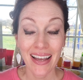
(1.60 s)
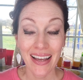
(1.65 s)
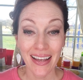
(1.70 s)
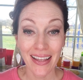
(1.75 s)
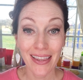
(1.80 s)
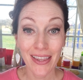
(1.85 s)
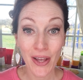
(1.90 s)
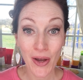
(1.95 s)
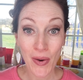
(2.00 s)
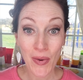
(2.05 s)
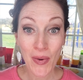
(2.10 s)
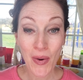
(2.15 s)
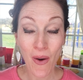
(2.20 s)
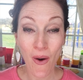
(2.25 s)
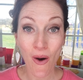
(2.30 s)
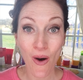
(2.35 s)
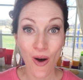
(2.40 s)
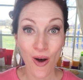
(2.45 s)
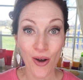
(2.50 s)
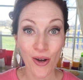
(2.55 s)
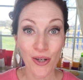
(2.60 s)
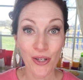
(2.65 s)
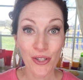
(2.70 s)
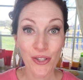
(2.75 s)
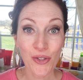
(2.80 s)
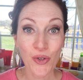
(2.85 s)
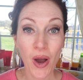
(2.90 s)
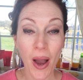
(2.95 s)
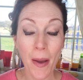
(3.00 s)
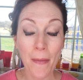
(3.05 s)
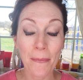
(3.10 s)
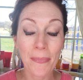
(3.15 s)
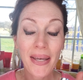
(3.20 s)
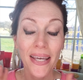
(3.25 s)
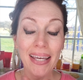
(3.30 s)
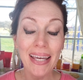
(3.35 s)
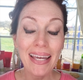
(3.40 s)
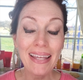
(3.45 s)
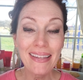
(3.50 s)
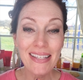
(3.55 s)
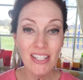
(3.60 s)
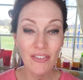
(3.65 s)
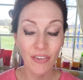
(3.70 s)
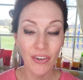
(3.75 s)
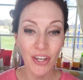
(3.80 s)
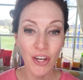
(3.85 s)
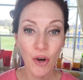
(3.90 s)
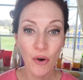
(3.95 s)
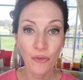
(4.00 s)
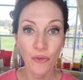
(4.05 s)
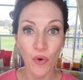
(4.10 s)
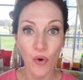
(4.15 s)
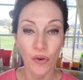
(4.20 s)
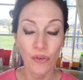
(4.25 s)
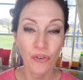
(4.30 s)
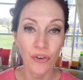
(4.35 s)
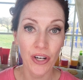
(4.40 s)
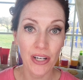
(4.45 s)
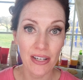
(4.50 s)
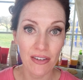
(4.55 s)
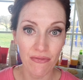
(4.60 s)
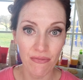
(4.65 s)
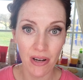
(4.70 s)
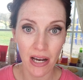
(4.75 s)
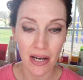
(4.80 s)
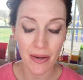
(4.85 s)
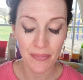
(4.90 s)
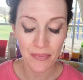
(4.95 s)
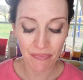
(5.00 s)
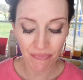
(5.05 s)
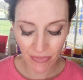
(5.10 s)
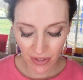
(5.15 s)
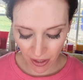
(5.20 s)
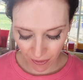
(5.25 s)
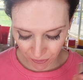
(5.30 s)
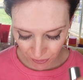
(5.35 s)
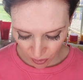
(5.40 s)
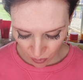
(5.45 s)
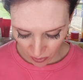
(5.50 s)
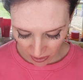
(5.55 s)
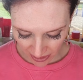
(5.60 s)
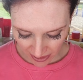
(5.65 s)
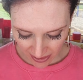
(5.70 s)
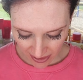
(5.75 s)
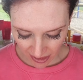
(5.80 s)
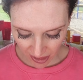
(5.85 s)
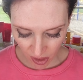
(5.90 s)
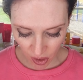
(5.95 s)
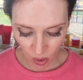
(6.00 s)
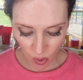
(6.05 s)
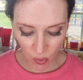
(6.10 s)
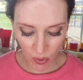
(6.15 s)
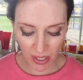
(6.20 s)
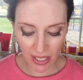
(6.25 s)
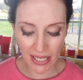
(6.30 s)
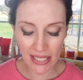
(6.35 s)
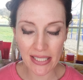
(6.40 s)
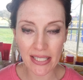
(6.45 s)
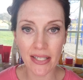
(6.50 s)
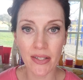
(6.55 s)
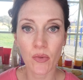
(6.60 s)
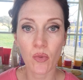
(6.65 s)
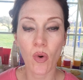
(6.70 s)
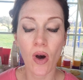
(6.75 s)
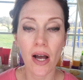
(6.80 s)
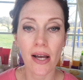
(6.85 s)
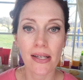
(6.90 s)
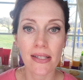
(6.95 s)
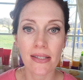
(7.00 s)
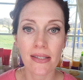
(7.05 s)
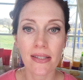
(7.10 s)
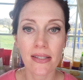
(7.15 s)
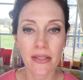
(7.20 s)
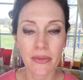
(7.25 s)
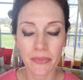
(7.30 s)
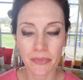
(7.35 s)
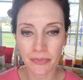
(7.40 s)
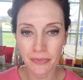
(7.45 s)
Hello all. So I'm making this video for a friend of mine. A few weeks ago, what I did was